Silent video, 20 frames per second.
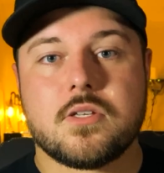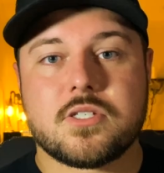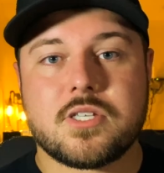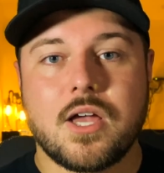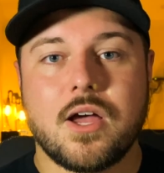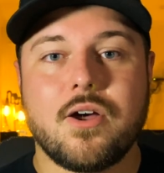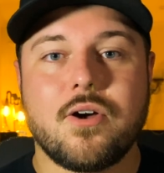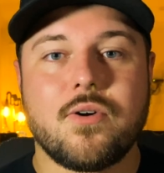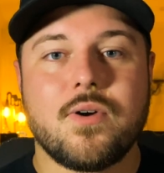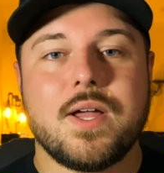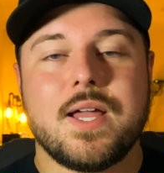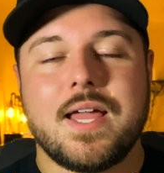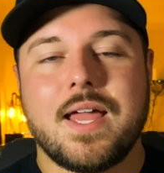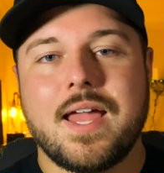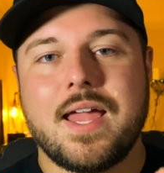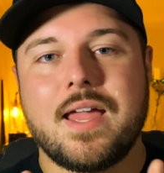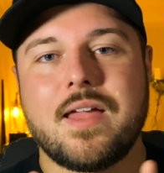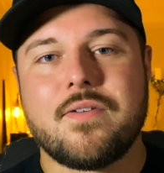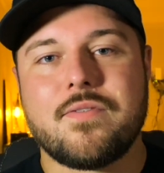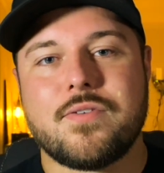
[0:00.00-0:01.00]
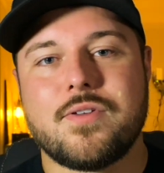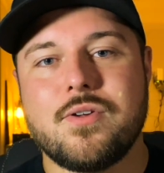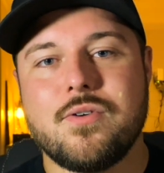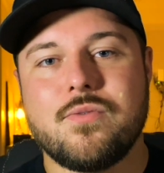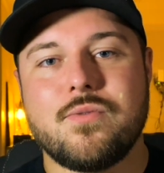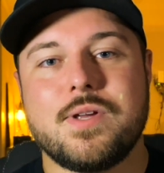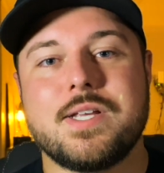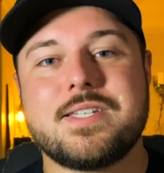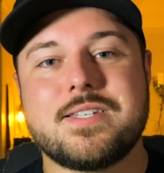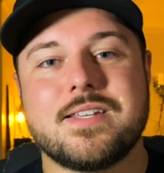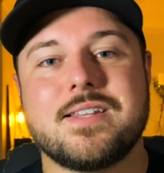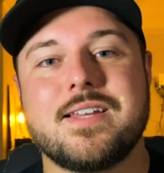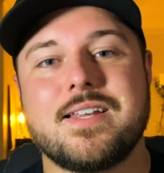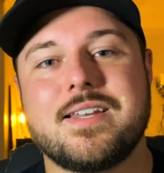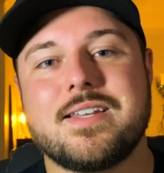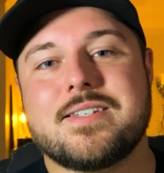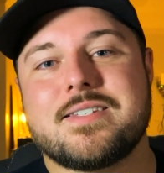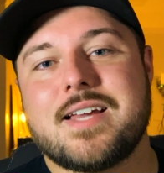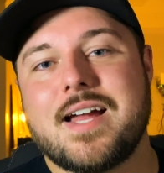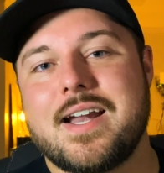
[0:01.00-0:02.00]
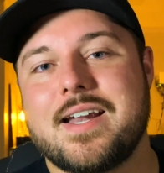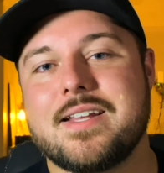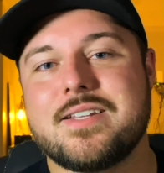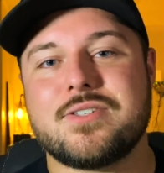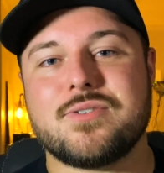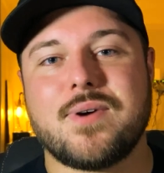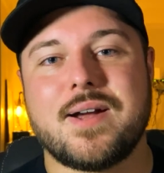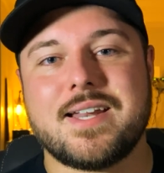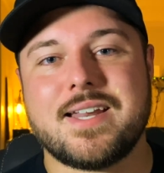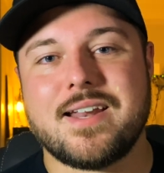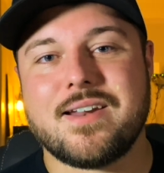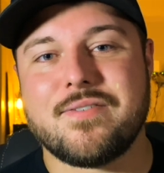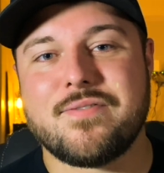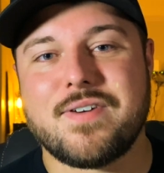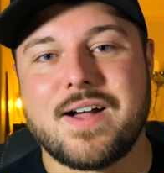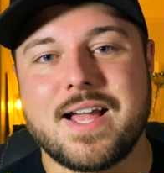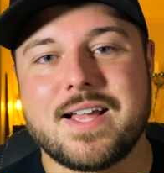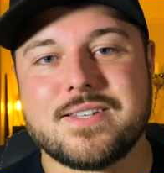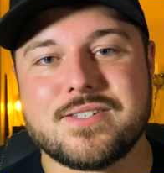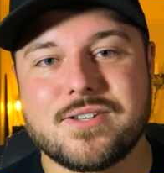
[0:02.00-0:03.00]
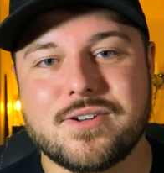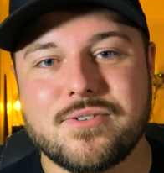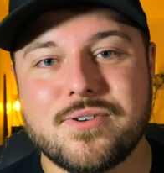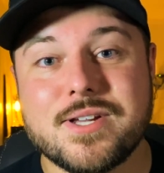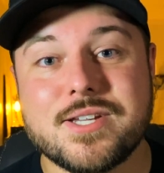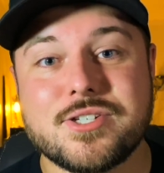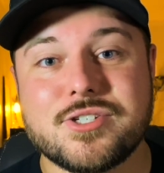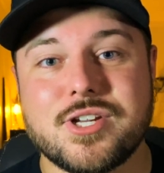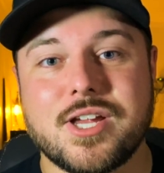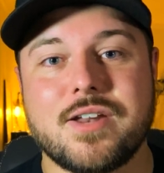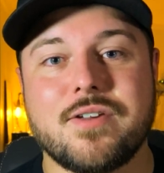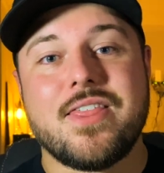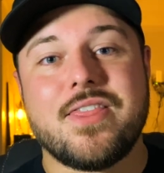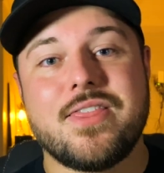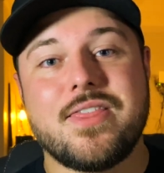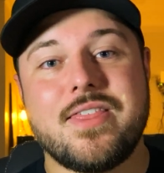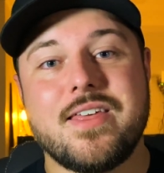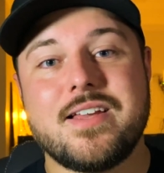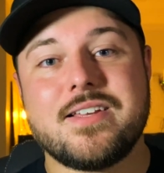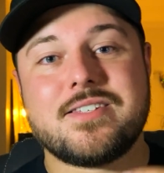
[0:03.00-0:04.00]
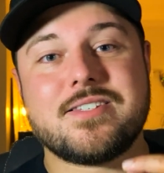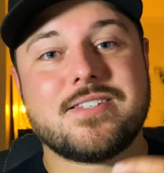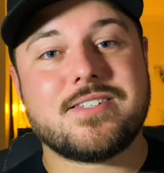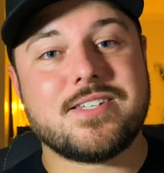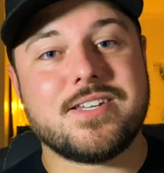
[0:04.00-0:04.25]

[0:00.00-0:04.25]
So, if you recently decided to identify as a Christian, this